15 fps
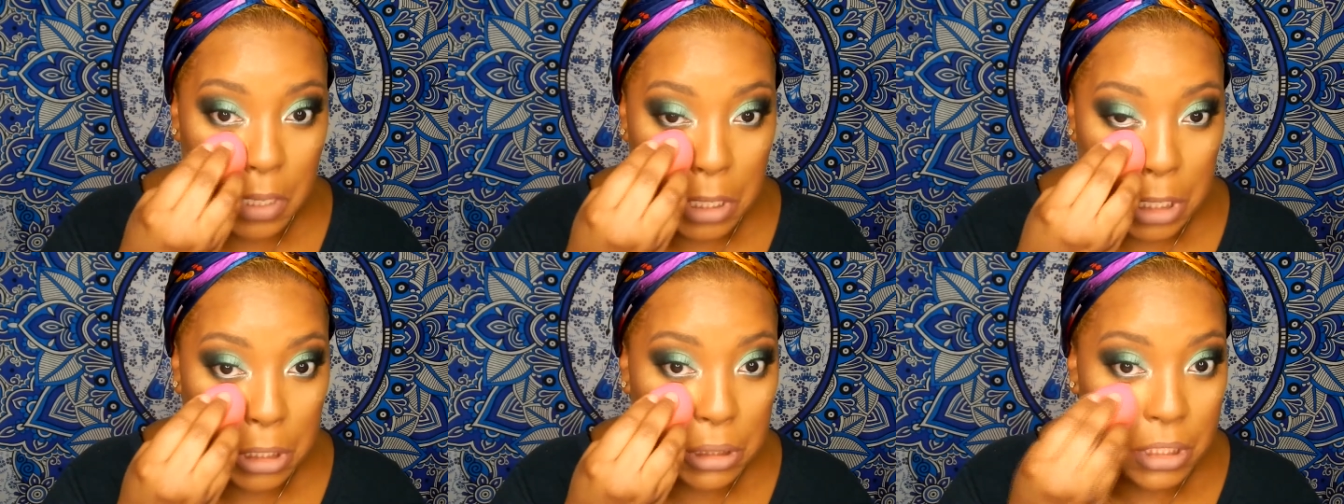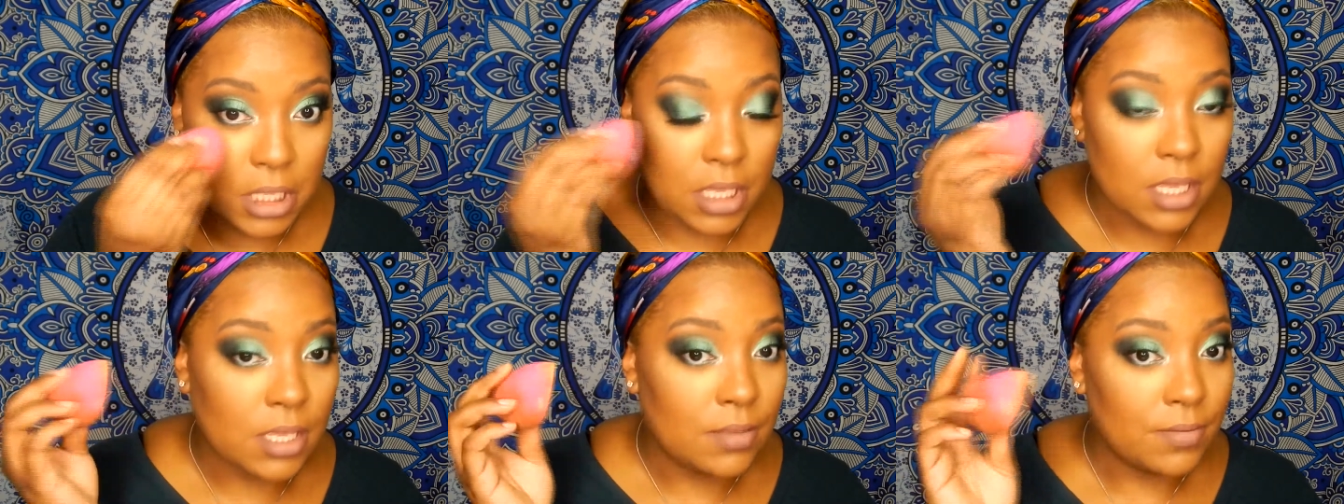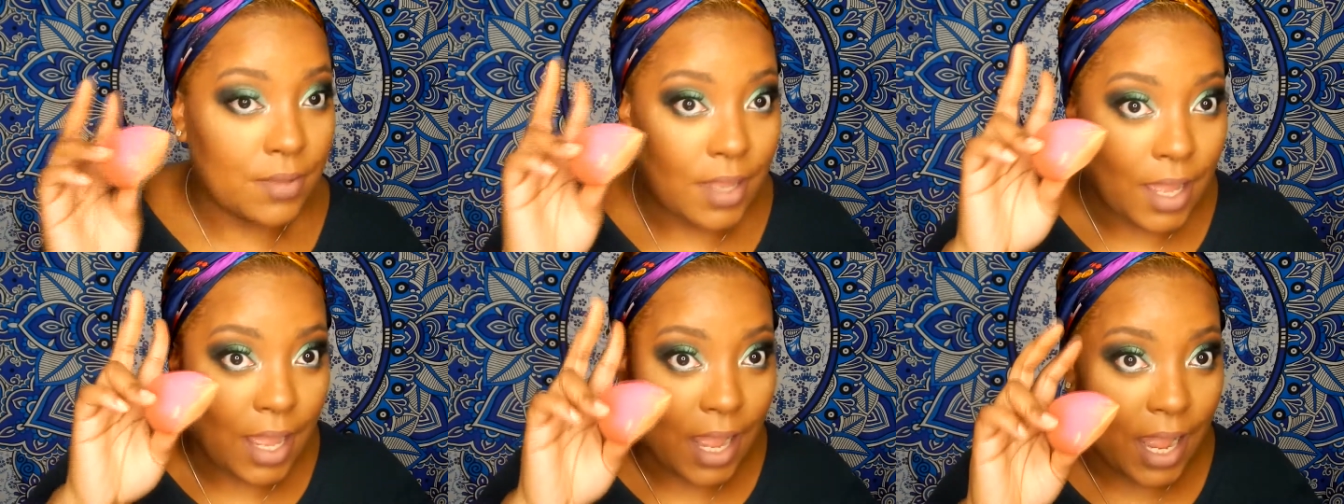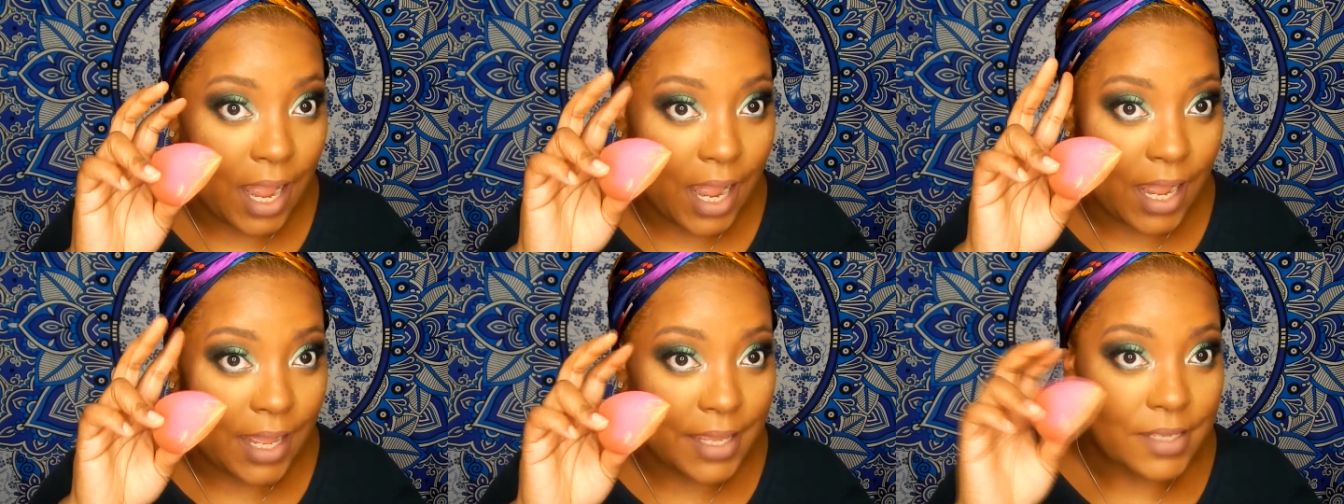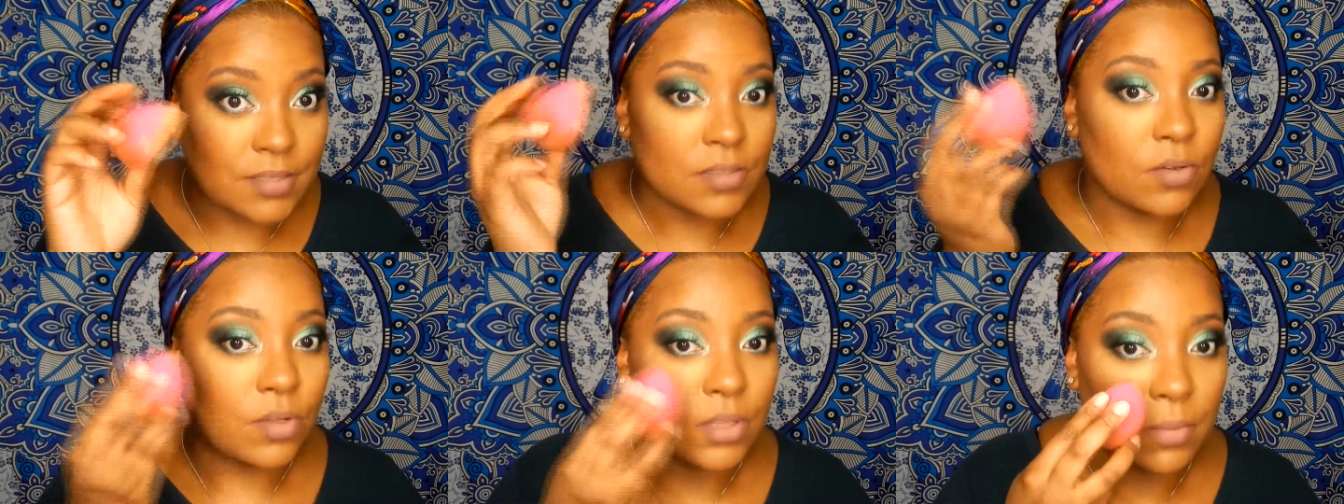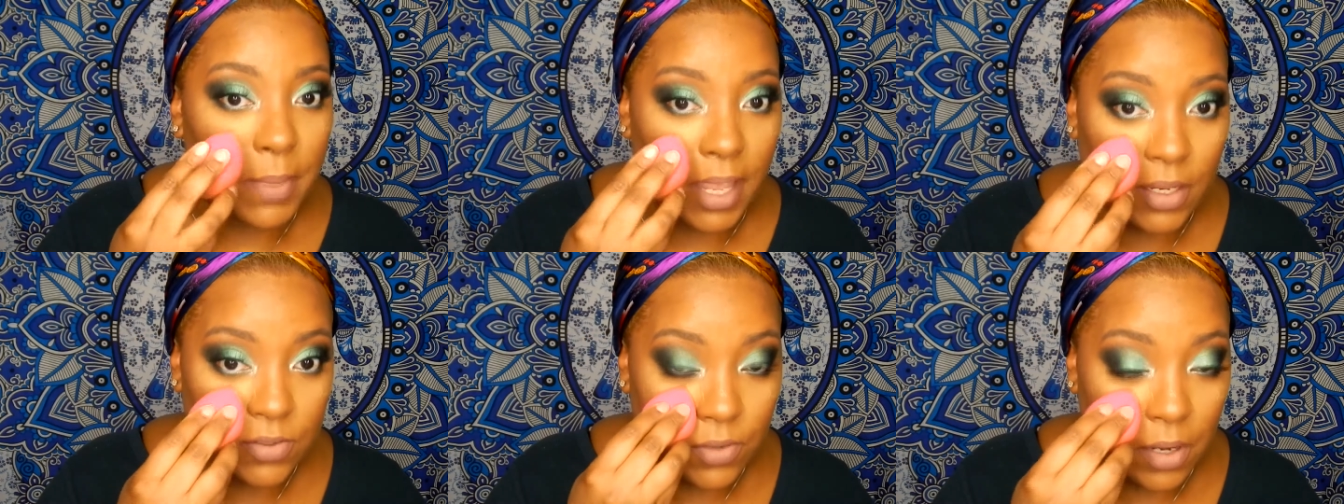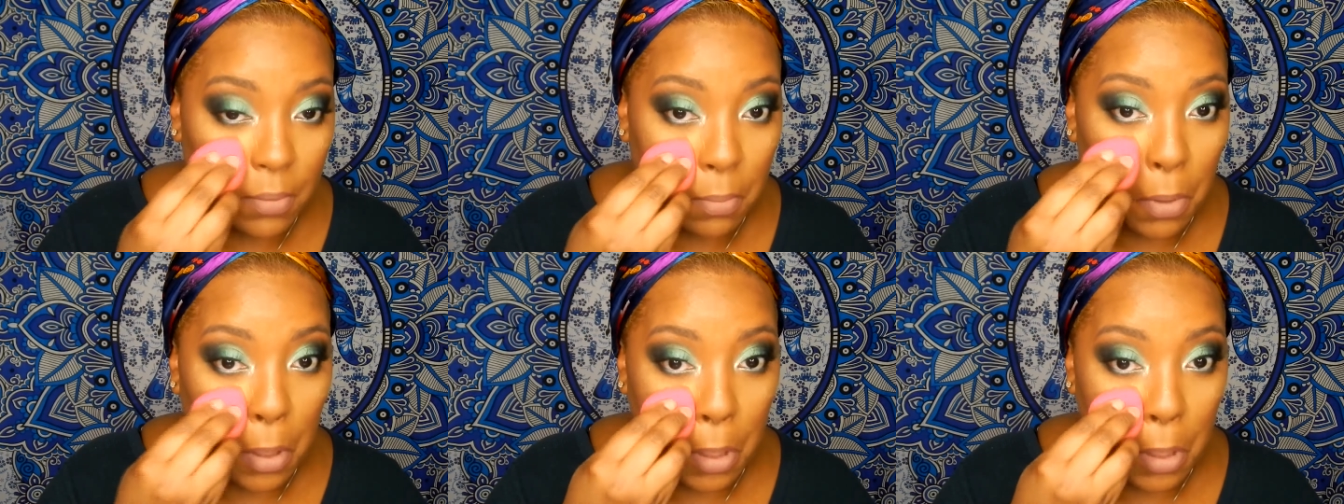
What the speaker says: and the eyes on the backdrop.